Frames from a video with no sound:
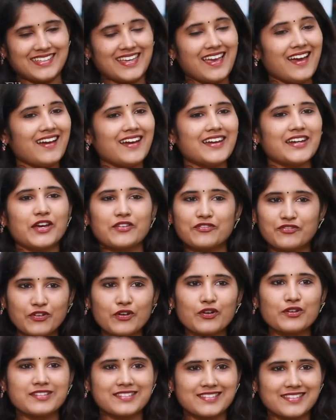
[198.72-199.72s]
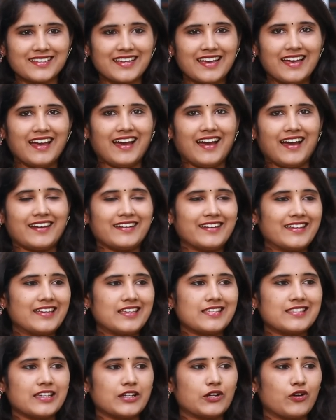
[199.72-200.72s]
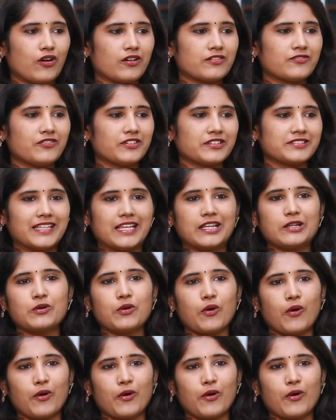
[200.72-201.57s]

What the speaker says: Yeah, and of course. And he's a god for Telugu